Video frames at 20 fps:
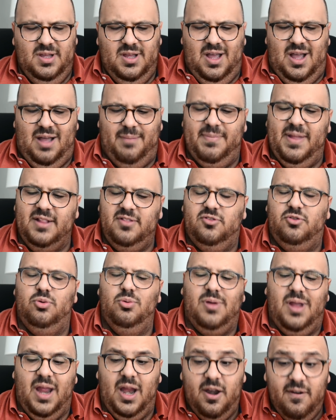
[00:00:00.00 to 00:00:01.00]
I'm not
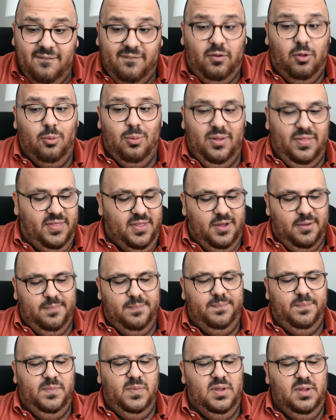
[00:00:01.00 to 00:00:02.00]
too careful with
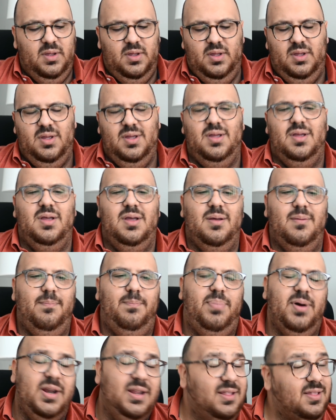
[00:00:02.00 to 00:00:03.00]
them,
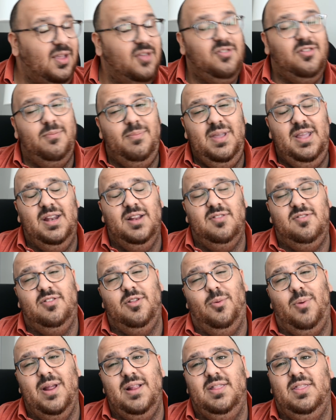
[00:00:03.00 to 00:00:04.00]
but it doesn't mean it's
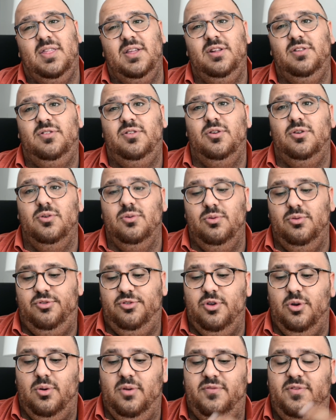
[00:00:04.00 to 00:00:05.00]
the right thing to do.
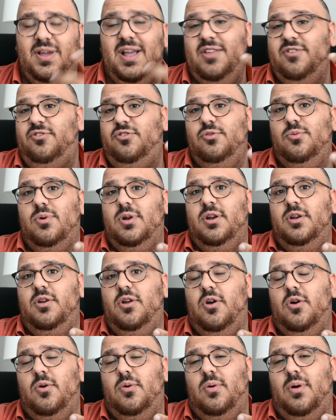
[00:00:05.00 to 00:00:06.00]
So if you guys do want to
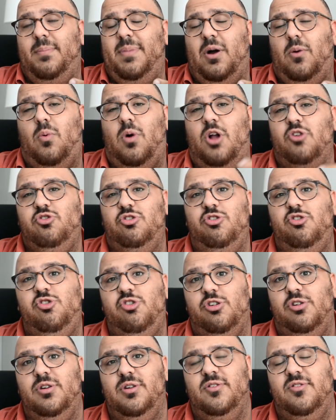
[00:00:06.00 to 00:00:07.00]
know about watch
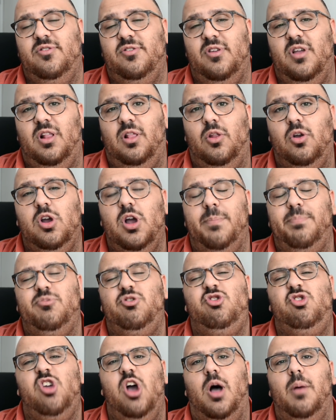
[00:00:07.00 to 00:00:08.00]
insurance, look
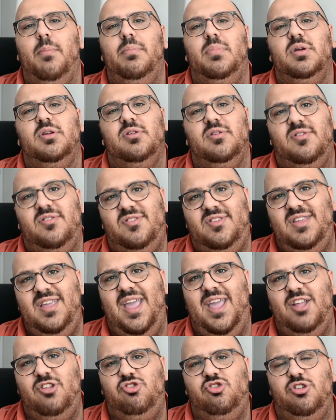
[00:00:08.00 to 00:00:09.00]
up Chubb,
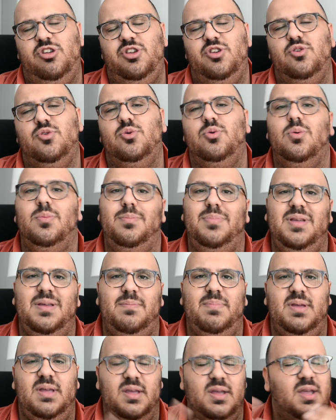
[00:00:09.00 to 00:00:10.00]
Chubb.
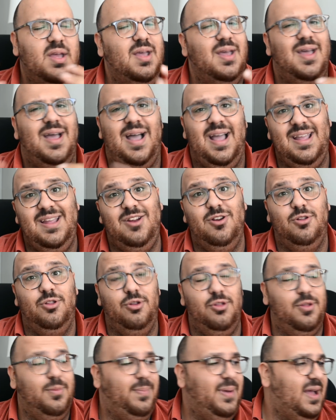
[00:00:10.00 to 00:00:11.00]
I hear
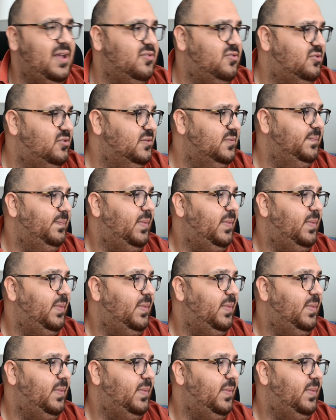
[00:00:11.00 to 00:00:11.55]
they're the best.